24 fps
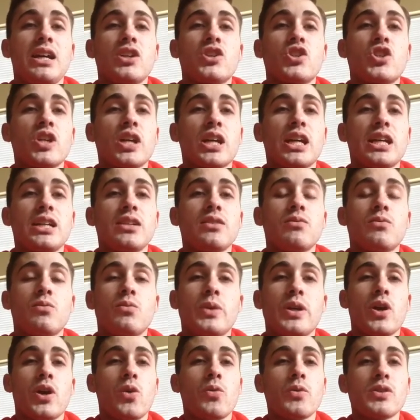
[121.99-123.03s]
Chicken,
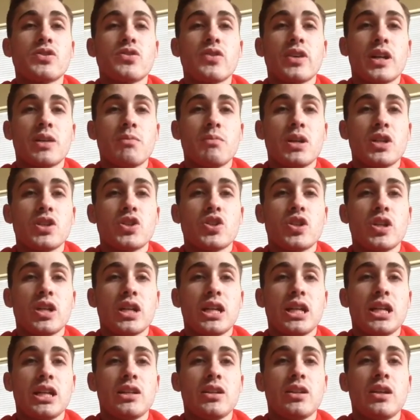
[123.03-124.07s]
always recommend
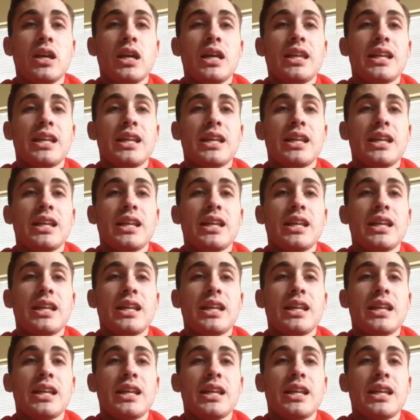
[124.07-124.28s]
chicken.